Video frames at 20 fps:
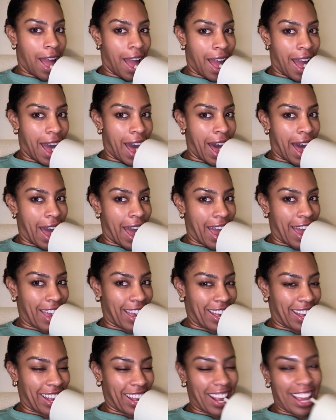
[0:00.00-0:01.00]
Hi,
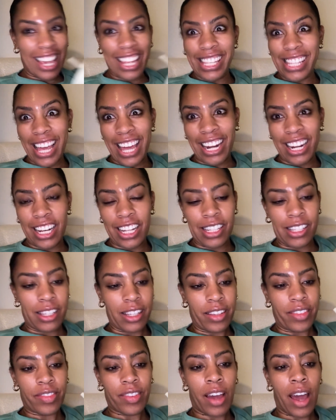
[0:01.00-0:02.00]
it's Editing
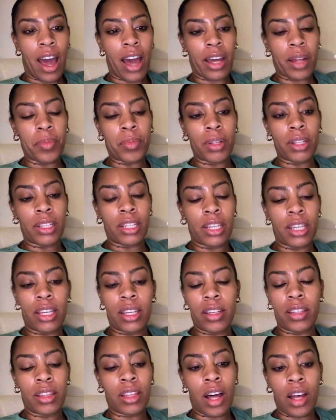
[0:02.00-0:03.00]
Tiff. I
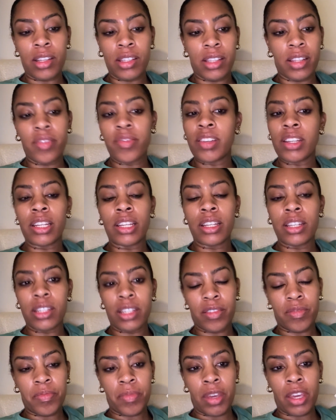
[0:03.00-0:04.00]
completely lost the footage
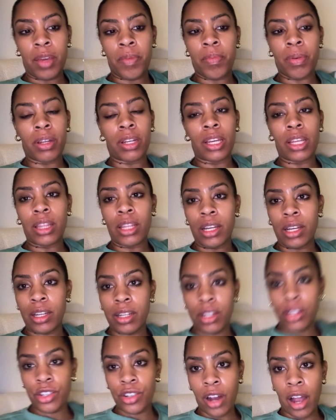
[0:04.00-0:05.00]
of me putting the
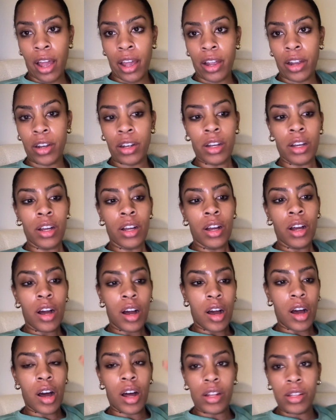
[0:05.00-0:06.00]
hooded dryer
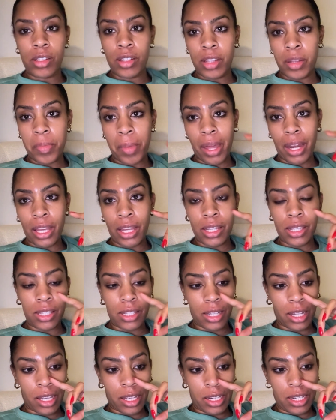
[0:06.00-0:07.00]
onto the mannequin
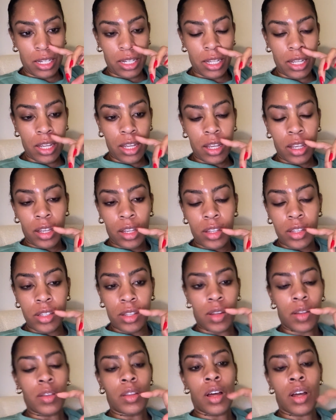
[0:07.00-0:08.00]
stand.
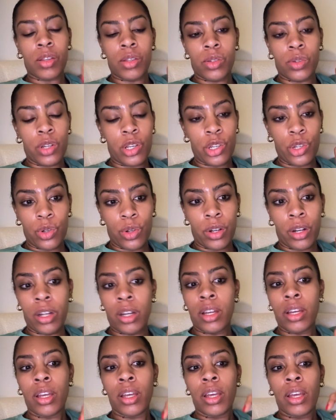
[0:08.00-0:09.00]
So long story
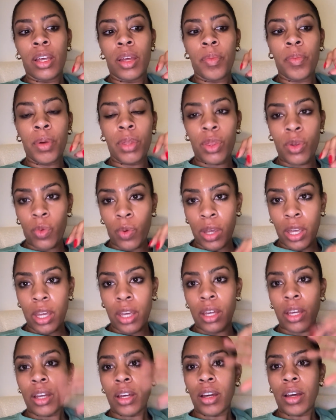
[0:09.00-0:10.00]
short, put the
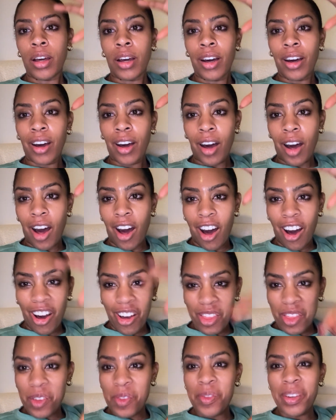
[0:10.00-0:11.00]
wig
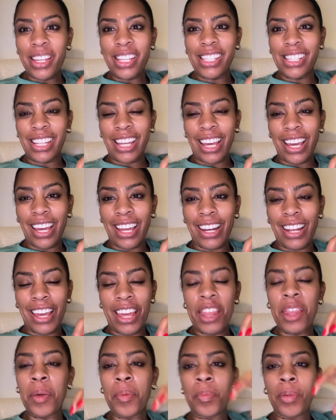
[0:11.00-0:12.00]
on the wig stand
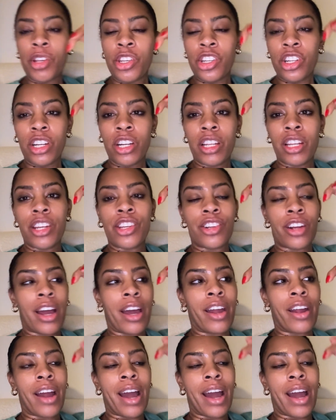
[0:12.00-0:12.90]
and then put your hooded dryer.